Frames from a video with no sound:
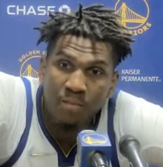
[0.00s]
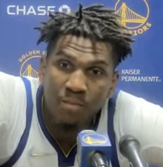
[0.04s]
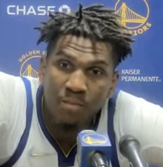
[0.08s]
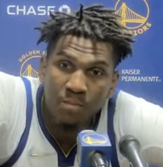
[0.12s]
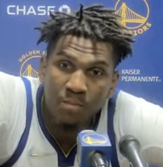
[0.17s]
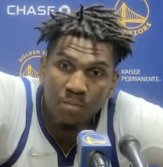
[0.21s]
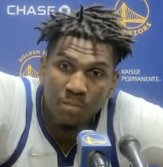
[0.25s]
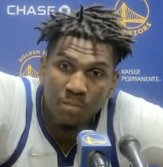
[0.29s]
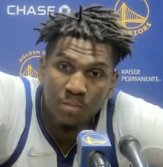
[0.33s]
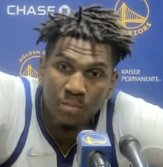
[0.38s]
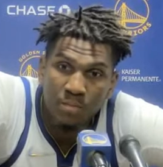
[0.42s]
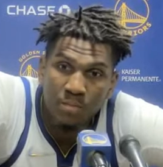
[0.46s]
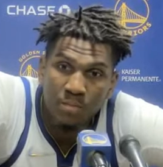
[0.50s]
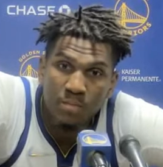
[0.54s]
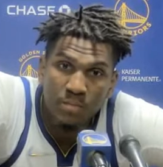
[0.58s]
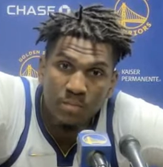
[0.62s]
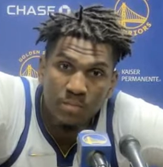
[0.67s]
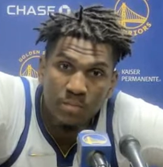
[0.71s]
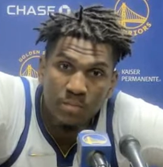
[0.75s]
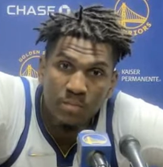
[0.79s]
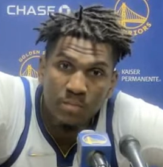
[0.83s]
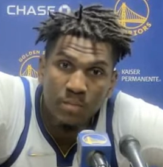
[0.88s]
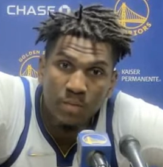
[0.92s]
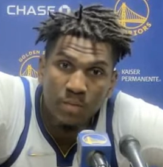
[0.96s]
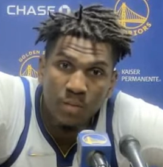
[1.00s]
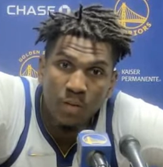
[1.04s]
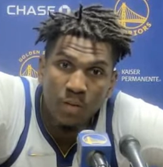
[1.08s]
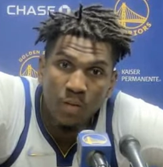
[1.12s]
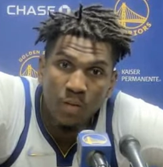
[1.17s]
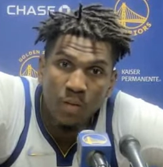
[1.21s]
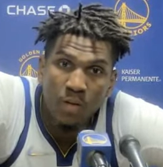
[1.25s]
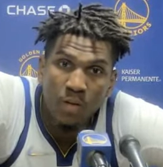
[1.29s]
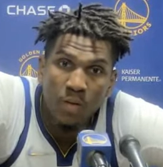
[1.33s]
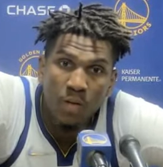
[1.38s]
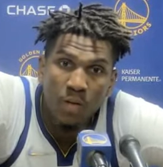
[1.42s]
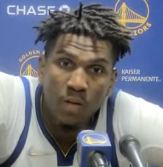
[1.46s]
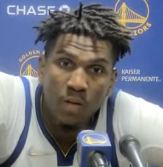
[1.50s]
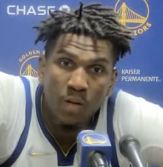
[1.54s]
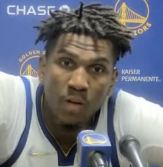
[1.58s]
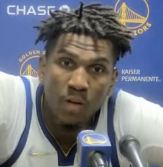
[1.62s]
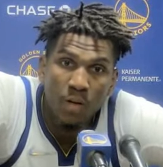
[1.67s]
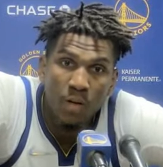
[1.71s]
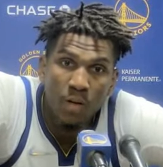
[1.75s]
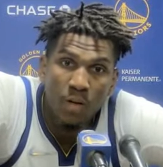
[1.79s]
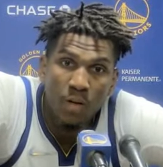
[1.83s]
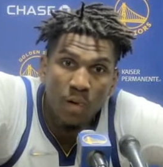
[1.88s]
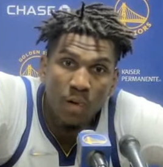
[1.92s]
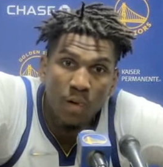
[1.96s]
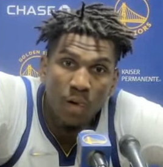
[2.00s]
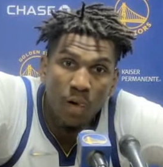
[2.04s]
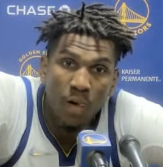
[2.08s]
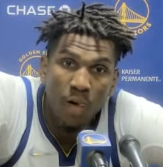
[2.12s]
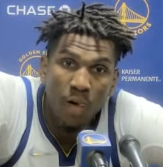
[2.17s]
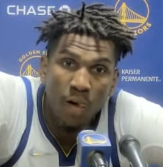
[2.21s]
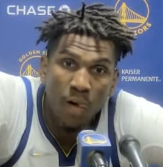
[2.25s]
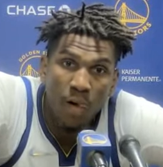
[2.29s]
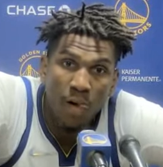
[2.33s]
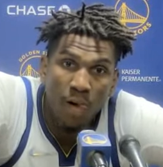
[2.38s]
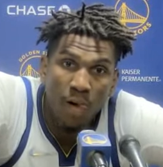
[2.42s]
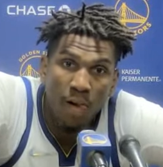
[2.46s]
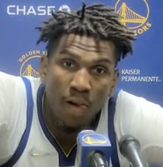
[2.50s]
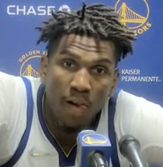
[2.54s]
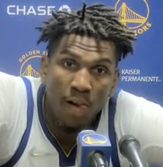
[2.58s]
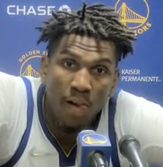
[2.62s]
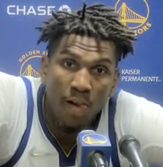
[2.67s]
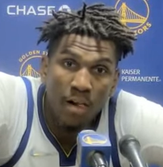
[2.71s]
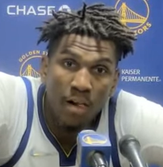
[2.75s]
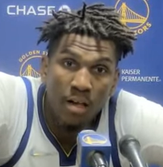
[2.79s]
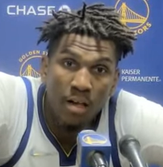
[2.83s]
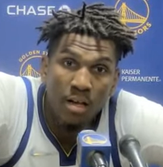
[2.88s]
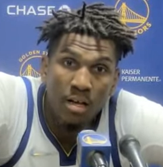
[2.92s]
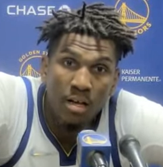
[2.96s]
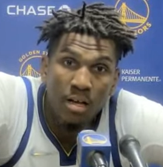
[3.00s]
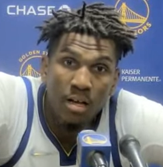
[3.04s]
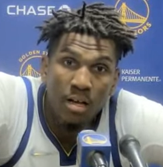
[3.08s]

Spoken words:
Nothing is said.